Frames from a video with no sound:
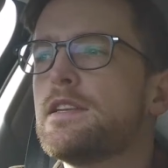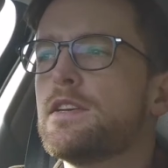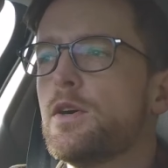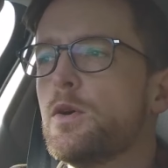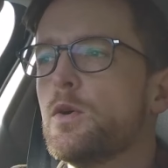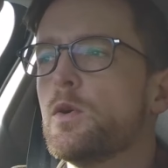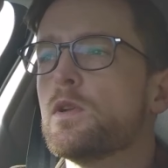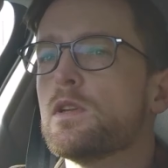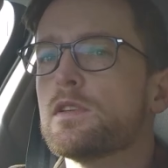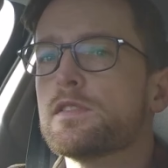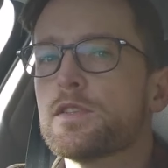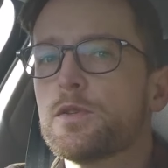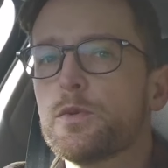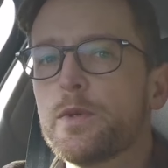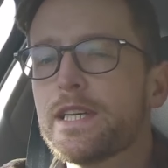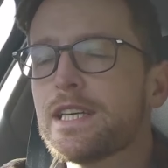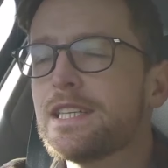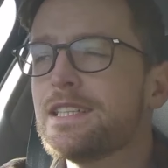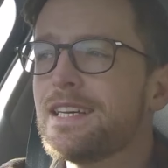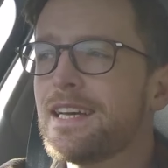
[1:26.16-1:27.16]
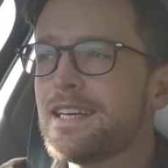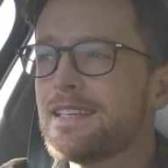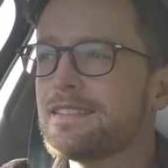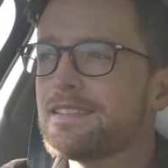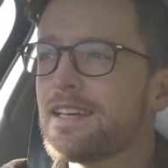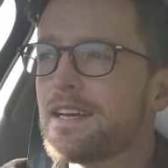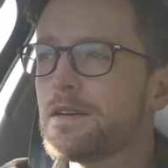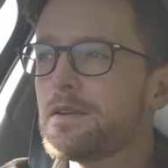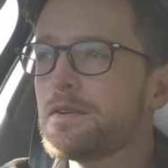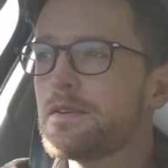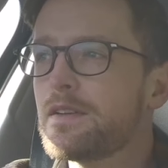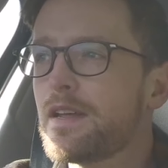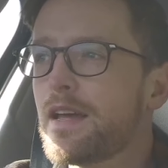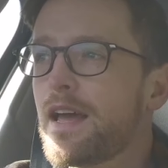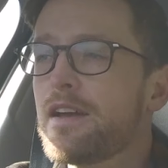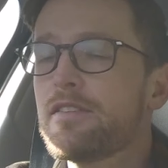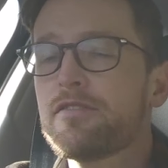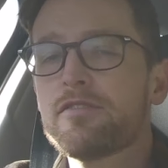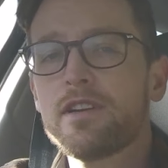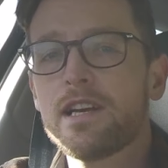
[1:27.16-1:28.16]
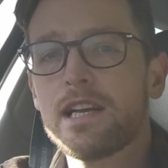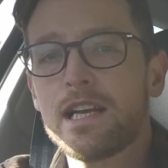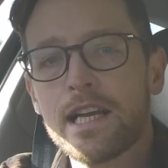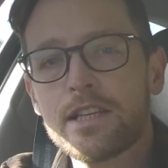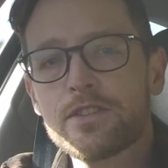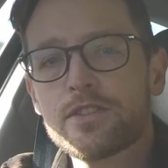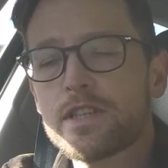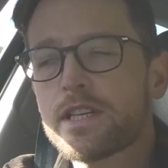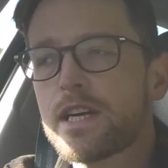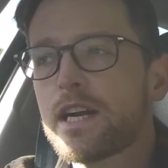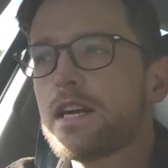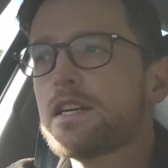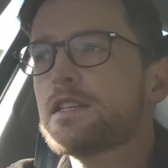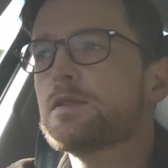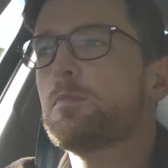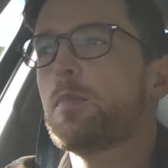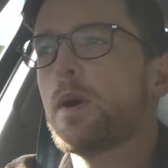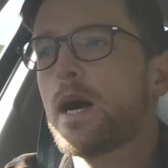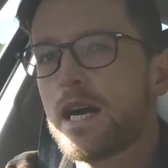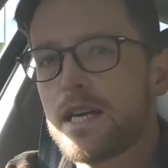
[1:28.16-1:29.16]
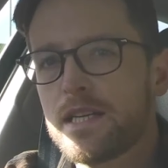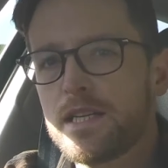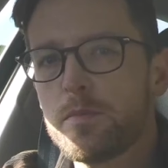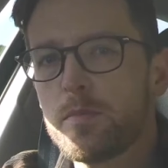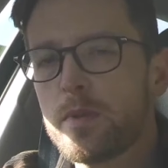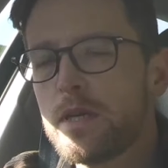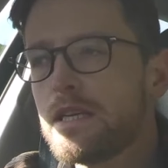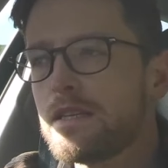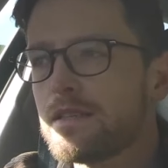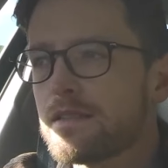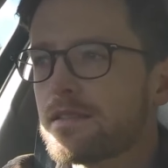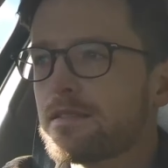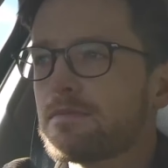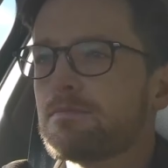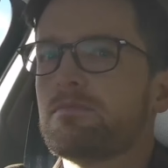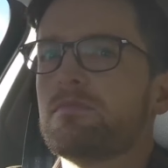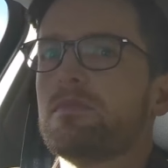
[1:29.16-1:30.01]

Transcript: toll, so we can test out every electric car's party piece,